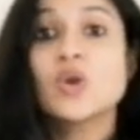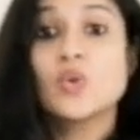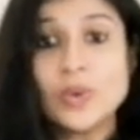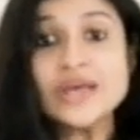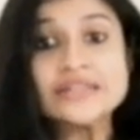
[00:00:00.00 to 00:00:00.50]

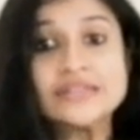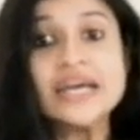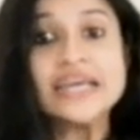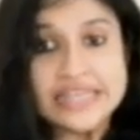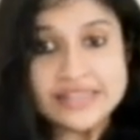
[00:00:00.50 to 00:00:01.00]
With
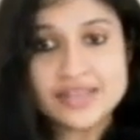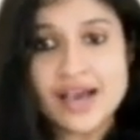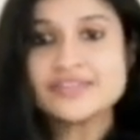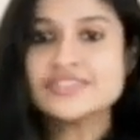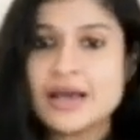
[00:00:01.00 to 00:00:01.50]
the
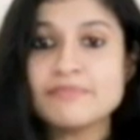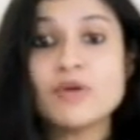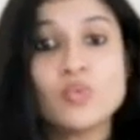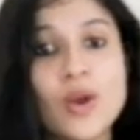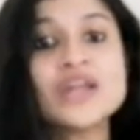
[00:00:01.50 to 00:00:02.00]
India's
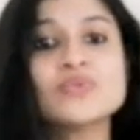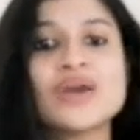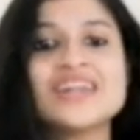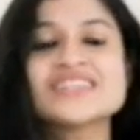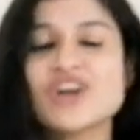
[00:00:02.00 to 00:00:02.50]
#1
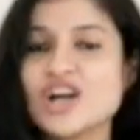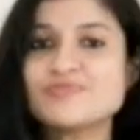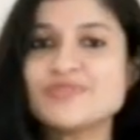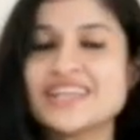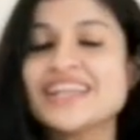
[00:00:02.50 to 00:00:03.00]
wellness
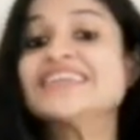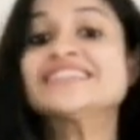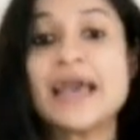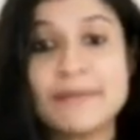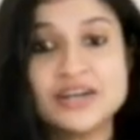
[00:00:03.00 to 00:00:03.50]
hospital
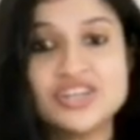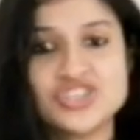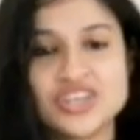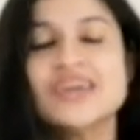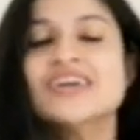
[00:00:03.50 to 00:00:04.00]
is
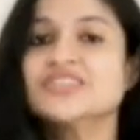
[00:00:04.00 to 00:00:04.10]
emerging,